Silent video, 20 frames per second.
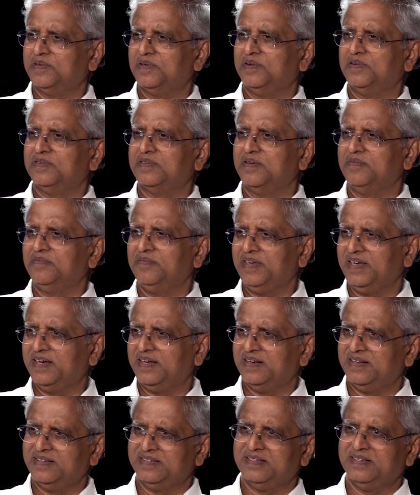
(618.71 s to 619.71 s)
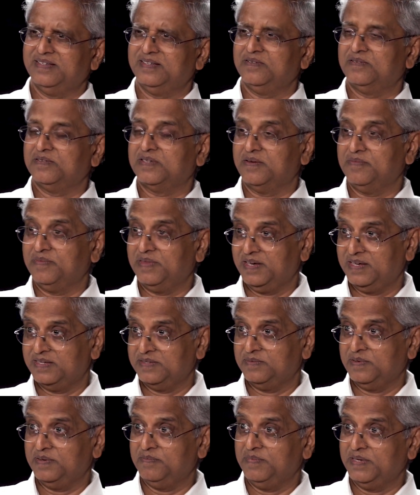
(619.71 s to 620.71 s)
or some weaknesses or something has
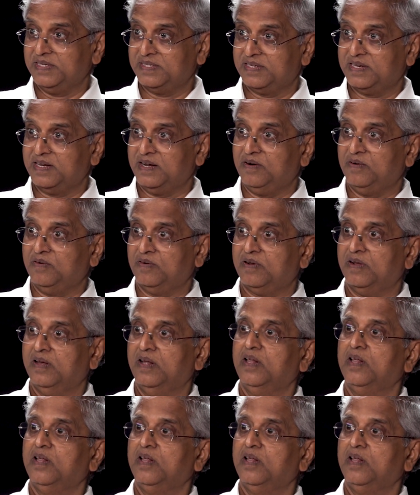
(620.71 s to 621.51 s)
been missed out